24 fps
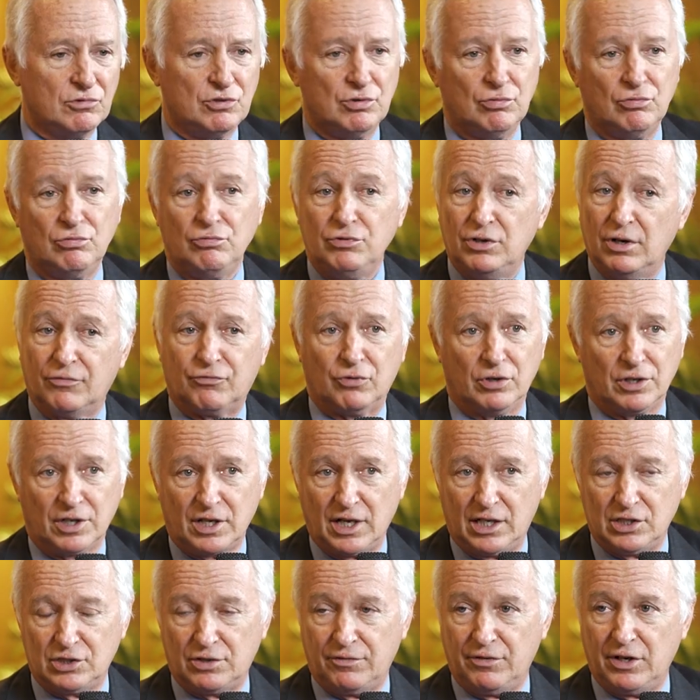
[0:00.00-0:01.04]
two different
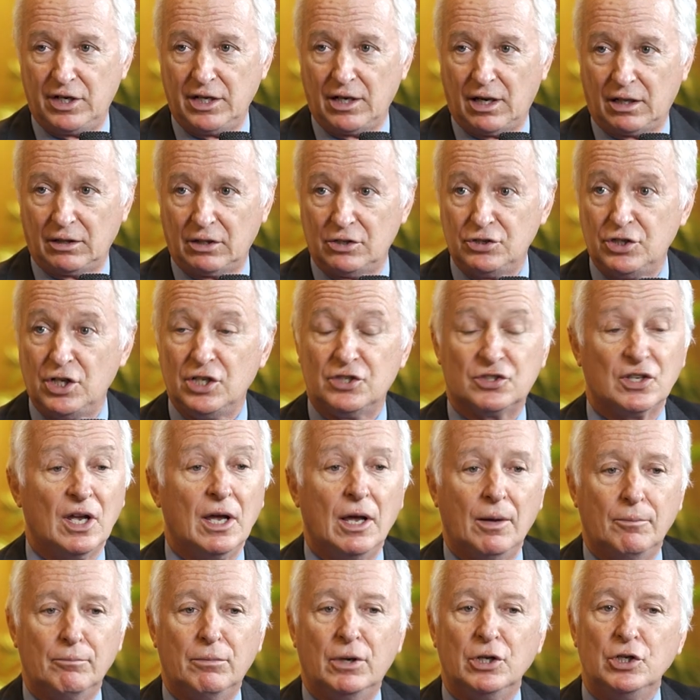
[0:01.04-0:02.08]
kinds of ideologies,
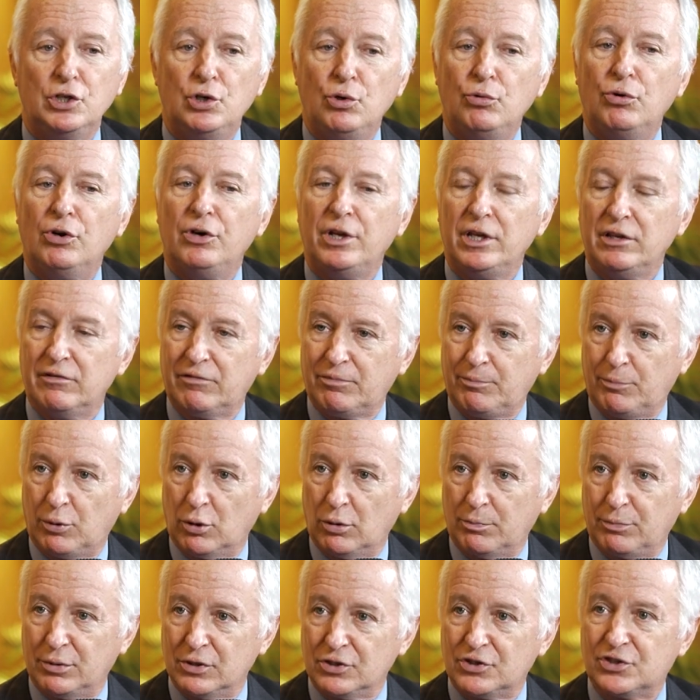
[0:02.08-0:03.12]
but unity of
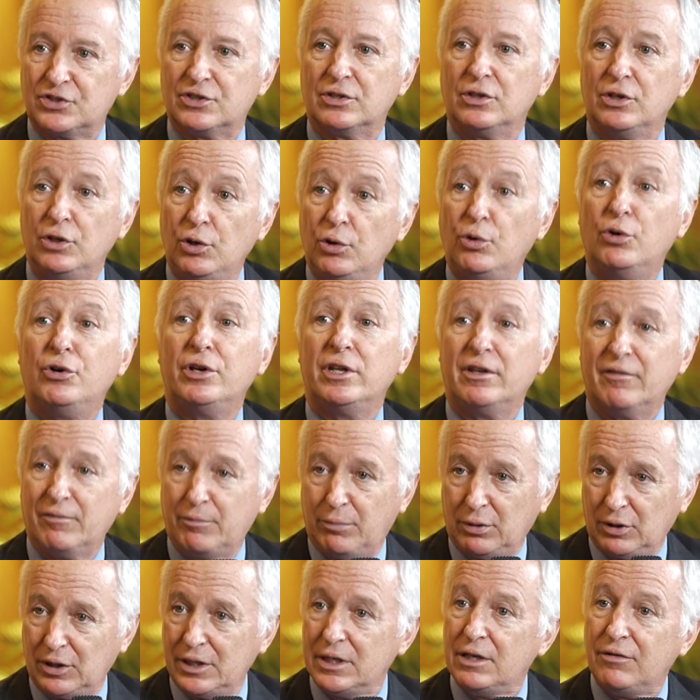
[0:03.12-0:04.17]
purpose, unity
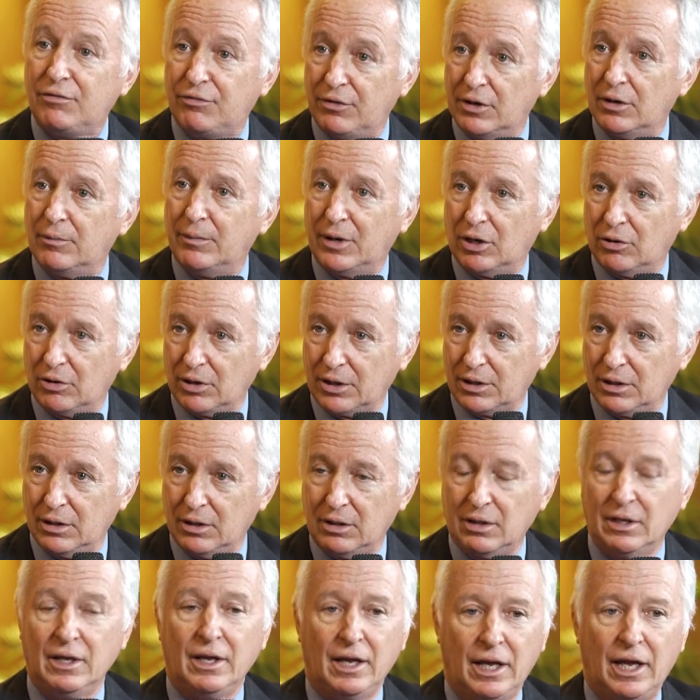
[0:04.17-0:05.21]
of belief in America,